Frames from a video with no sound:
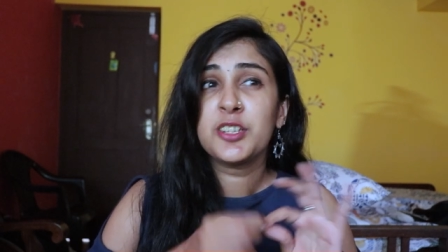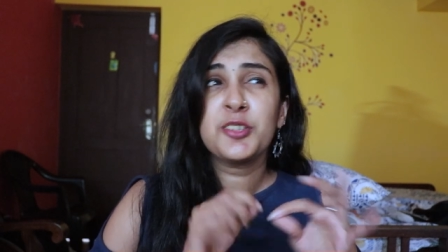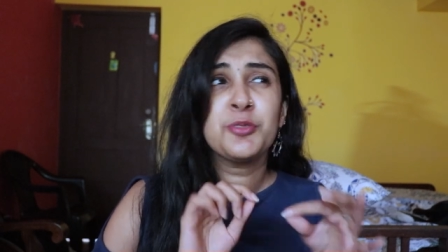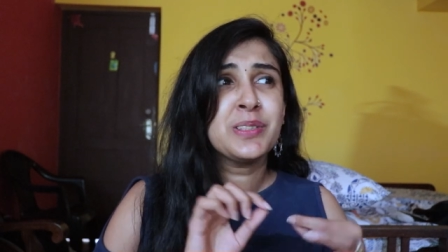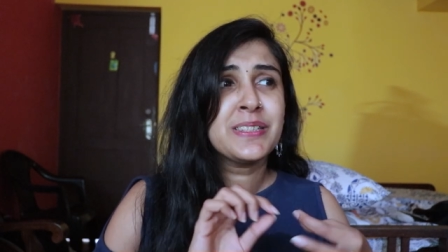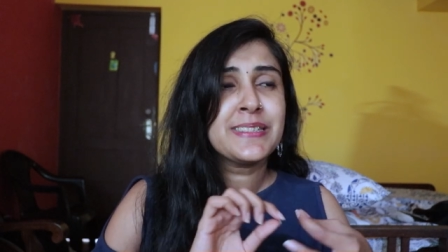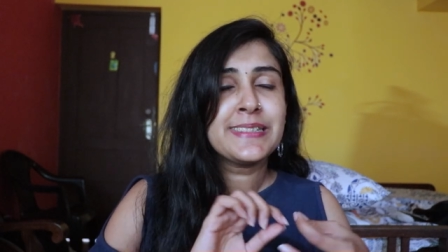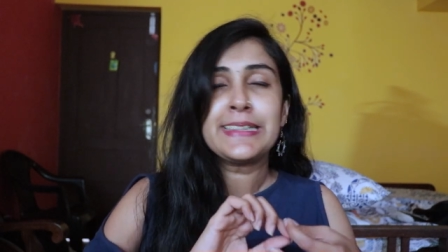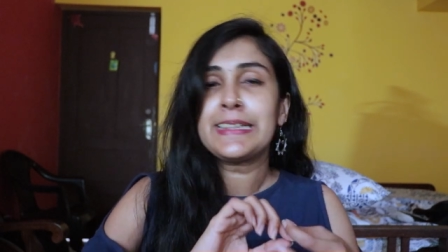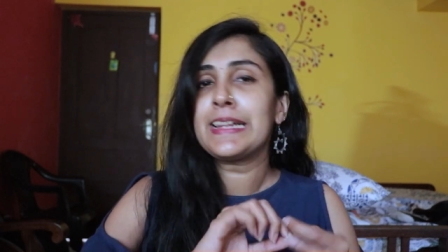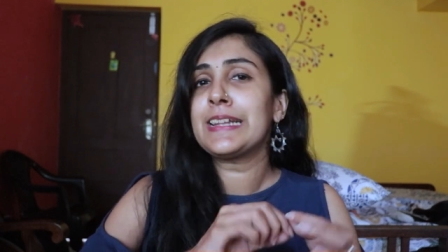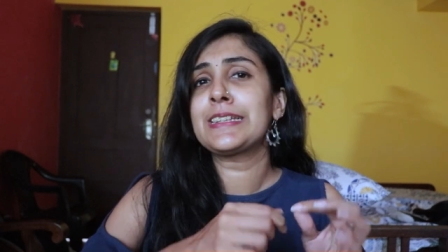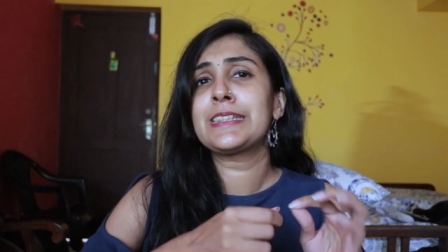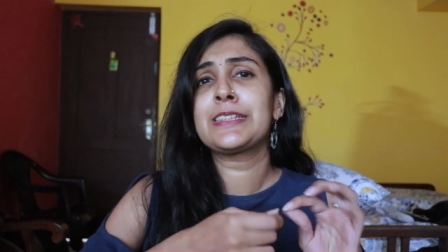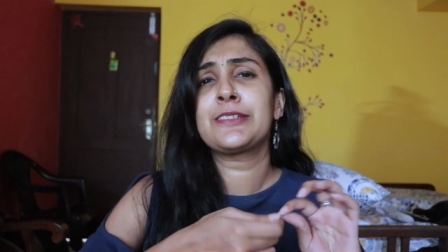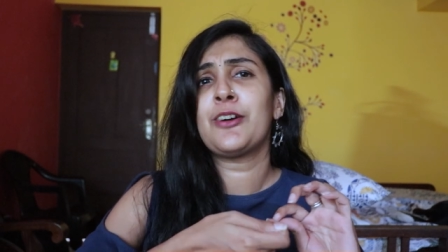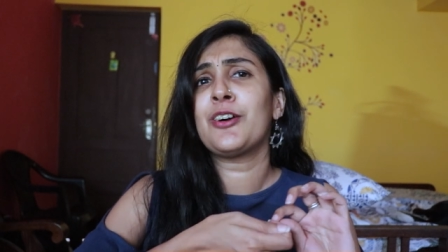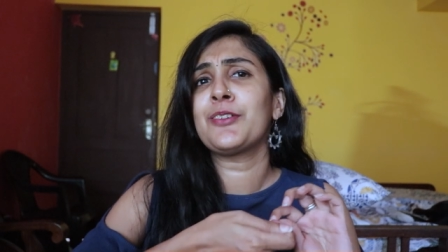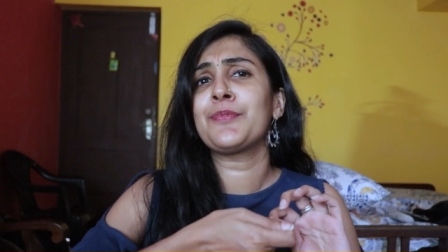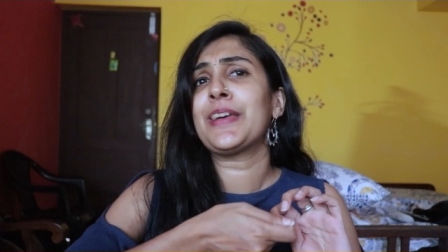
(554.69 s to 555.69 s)
you will see that
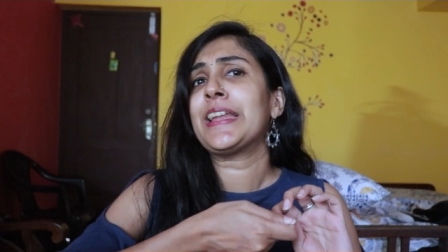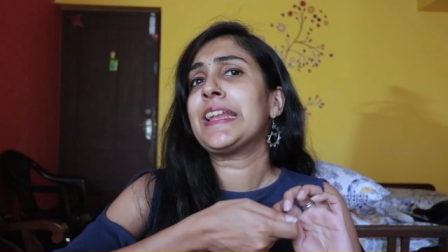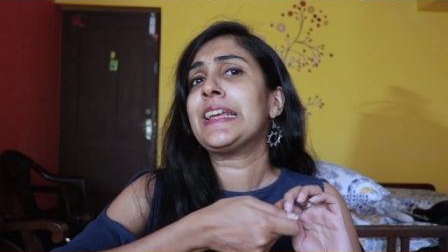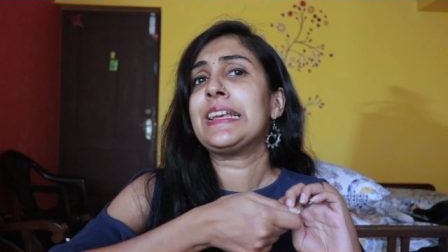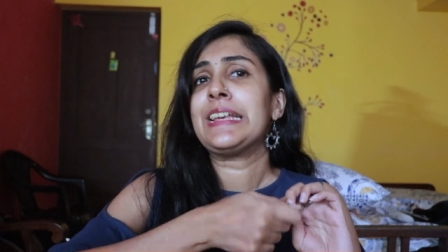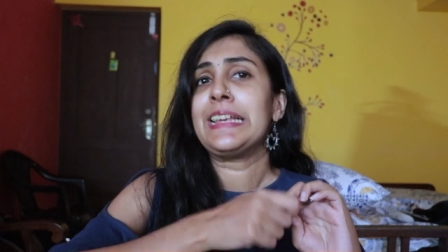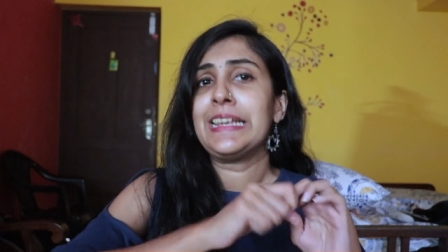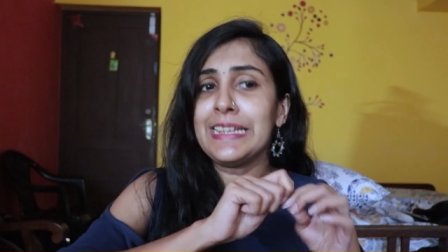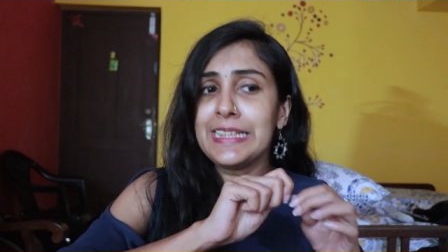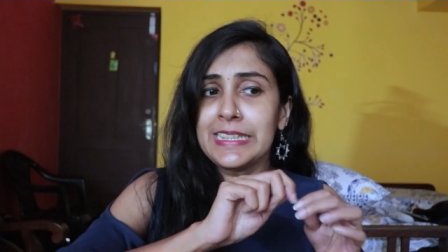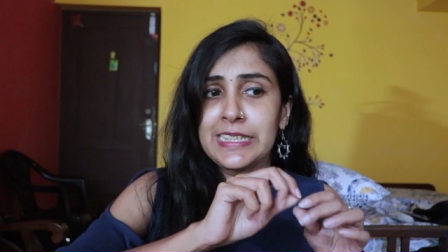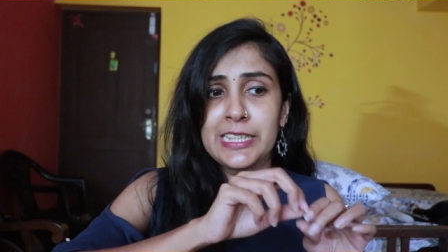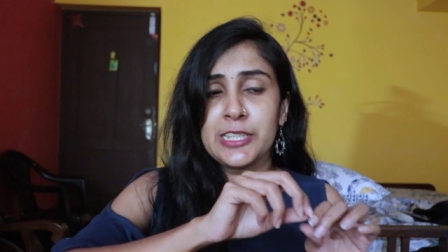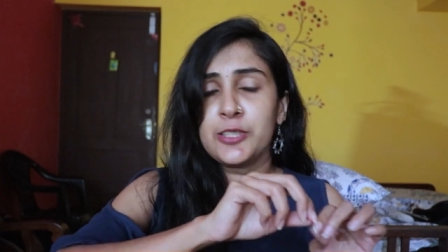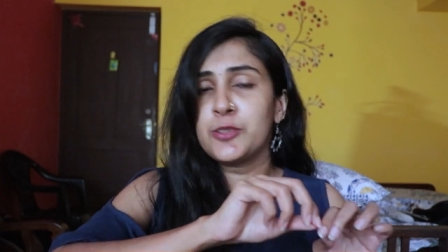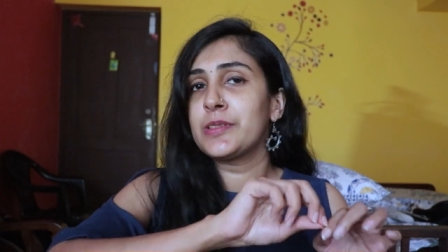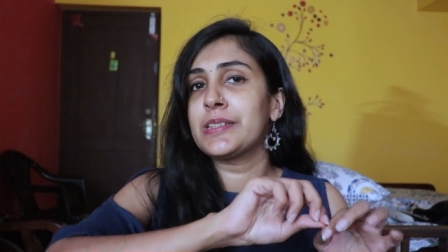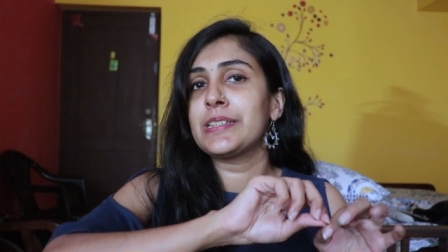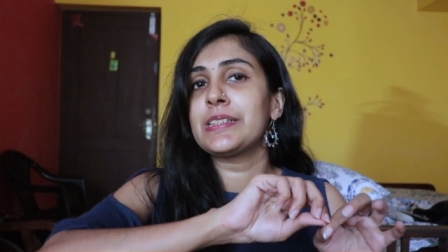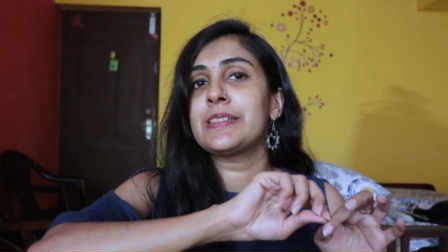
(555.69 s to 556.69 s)
it's not very
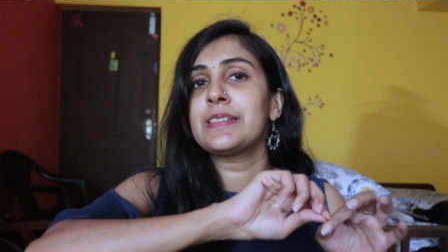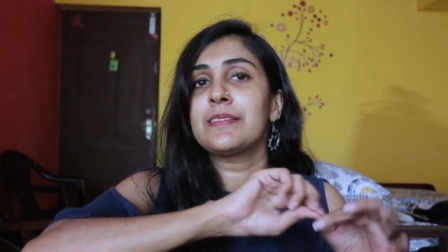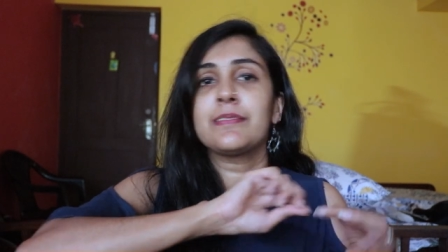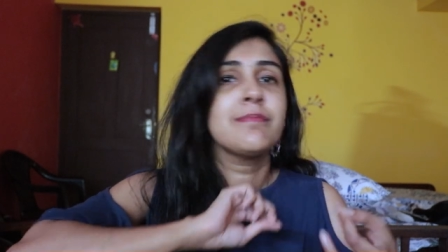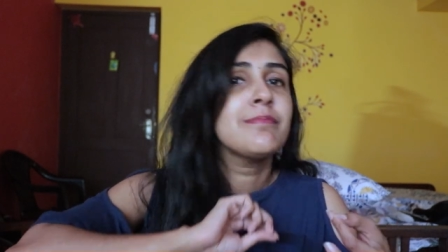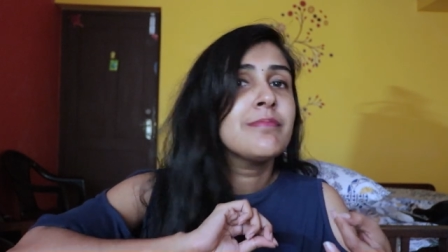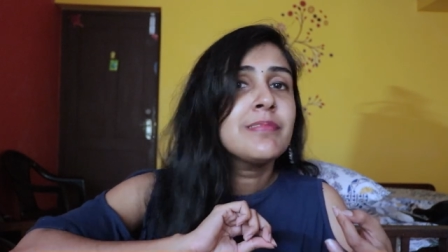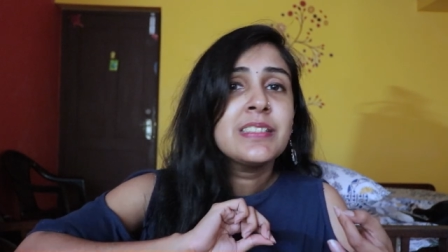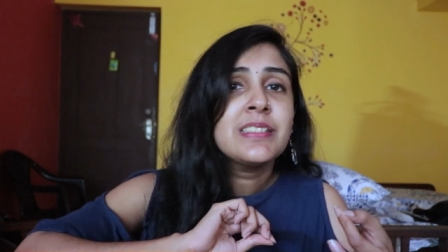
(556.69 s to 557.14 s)
easy to just